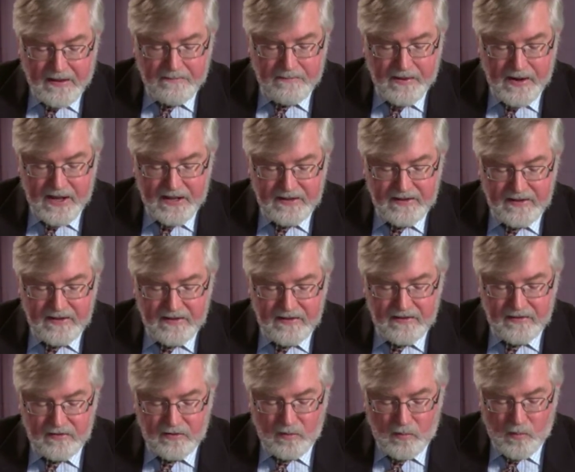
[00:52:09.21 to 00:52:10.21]
But
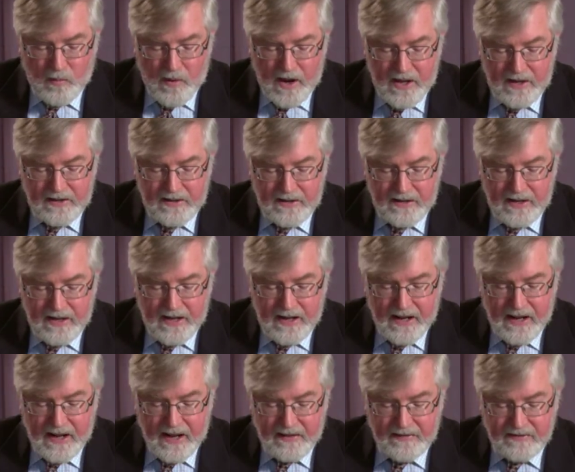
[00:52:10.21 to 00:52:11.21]
the one
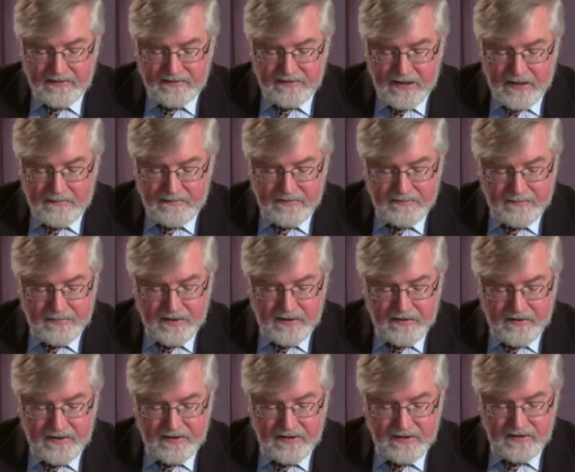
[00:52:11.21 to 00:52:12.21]
and the same
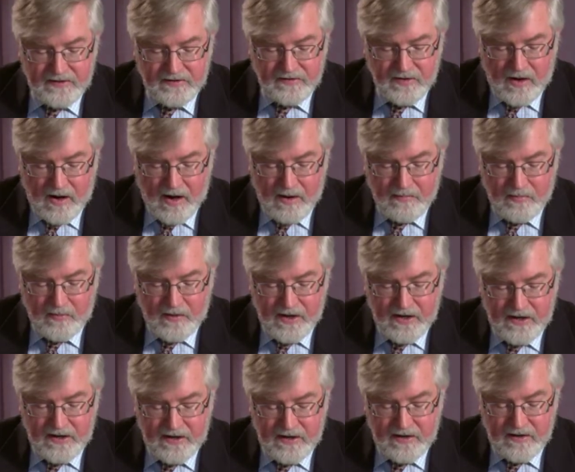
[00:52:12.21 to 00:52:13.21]
Spirit is
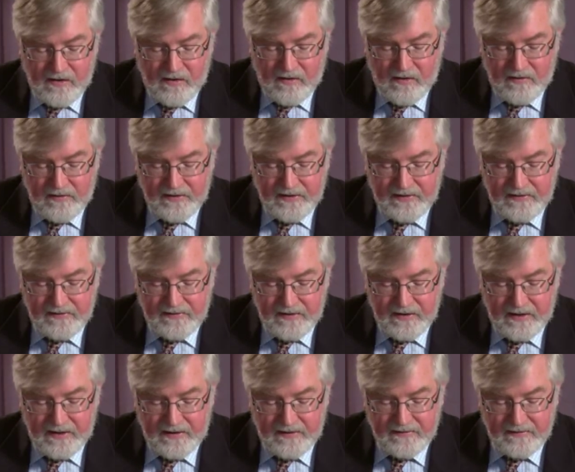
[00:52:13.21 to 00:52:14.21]
operating in all these
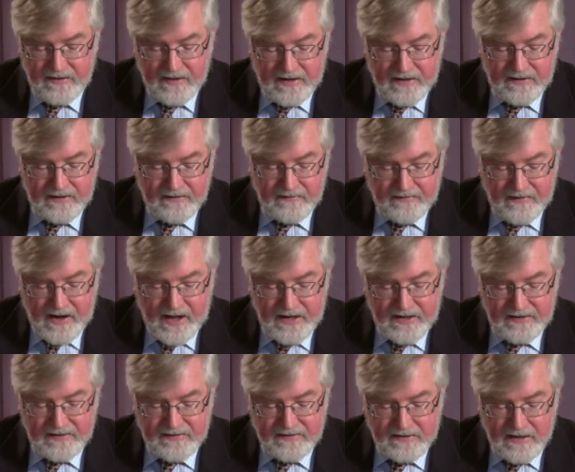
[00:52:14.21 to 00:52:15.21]
things,
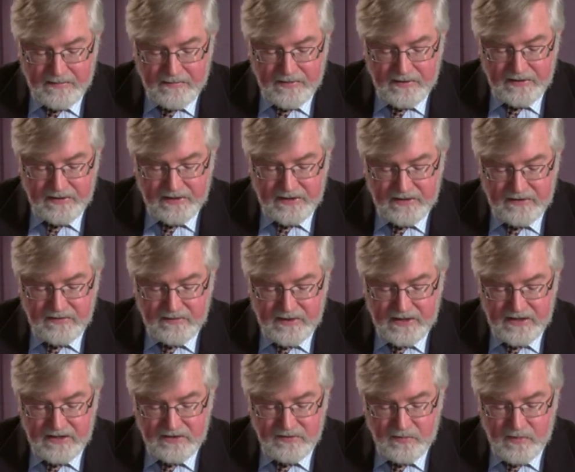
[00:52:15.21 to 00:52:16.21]
dividing separately
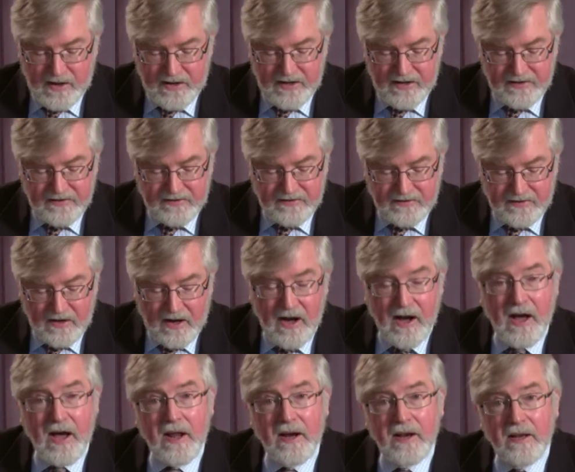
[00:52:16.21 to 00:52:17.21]
to each one as
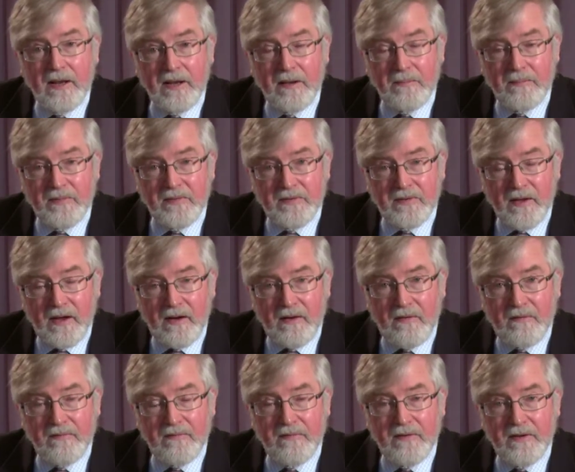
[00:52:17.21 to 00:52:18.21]
God
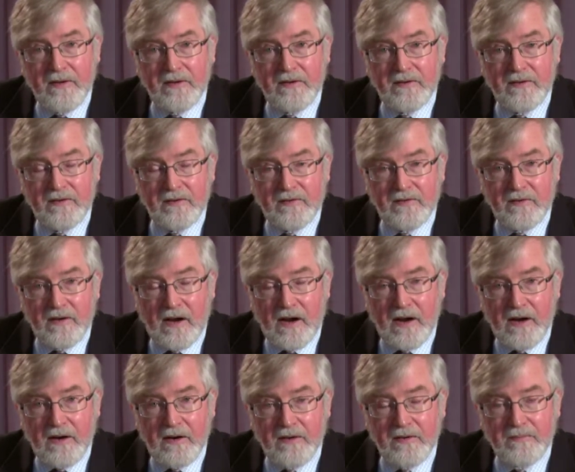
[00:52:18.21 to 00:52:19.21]
himself
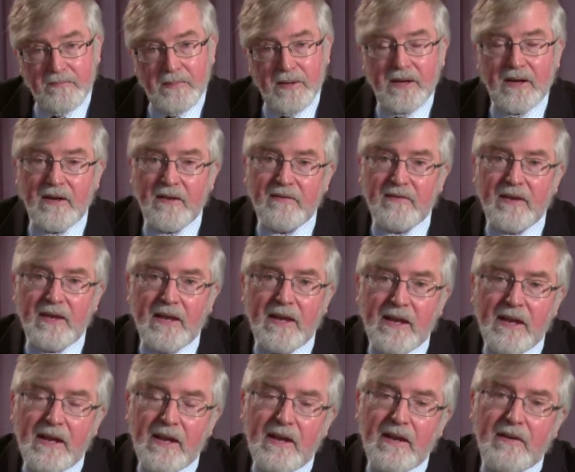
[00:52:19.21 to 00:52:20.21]
desires, because
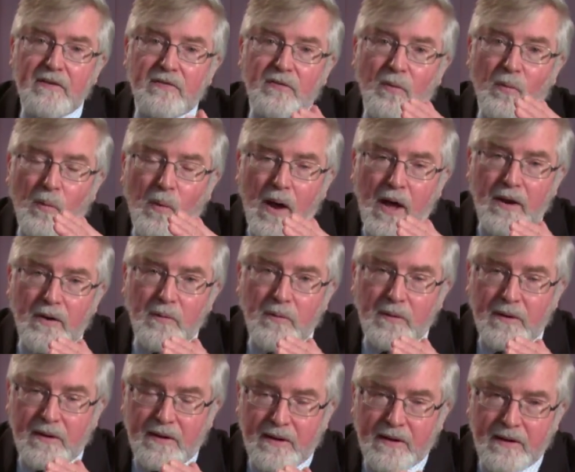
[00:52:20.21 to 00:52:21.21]
he is the one
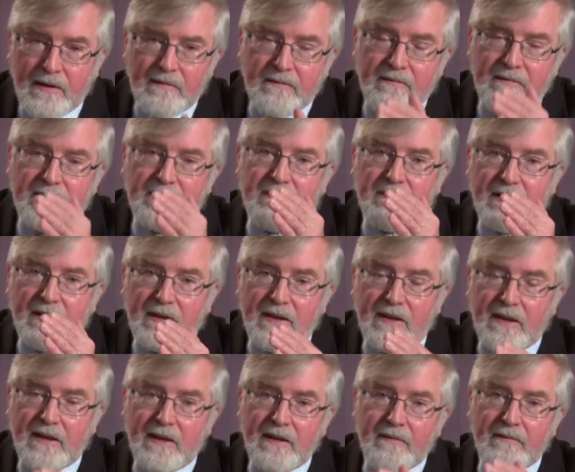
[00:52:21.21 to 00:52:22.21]
who gives the
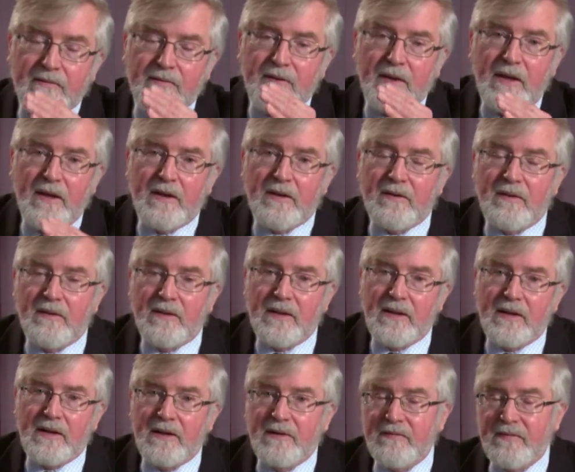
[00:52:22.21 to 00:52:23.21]
gifts to
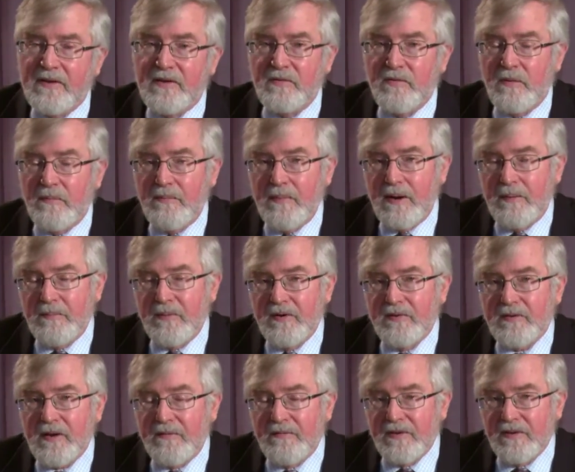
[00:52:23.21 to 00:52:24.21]
the individual
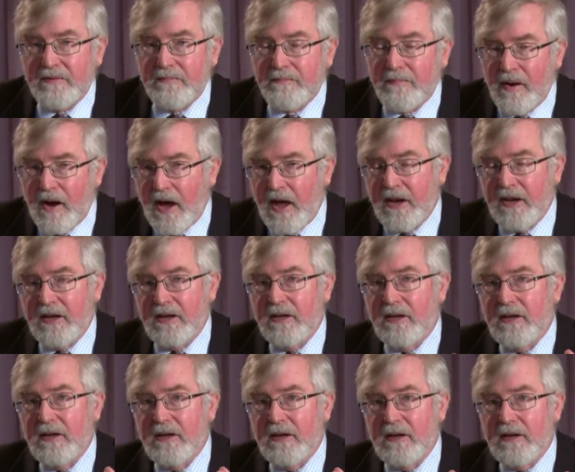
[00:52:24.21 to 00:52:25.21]
members of his
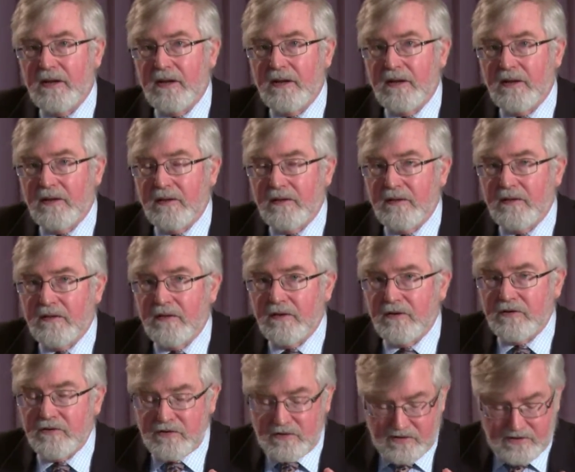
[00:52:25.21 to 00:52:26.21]
body,
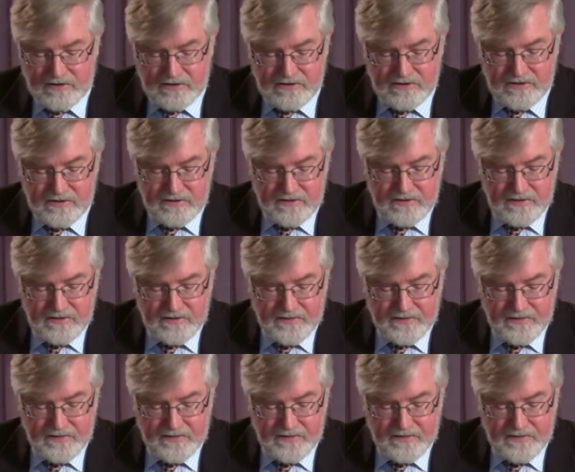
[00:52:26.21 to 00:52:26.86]
the church.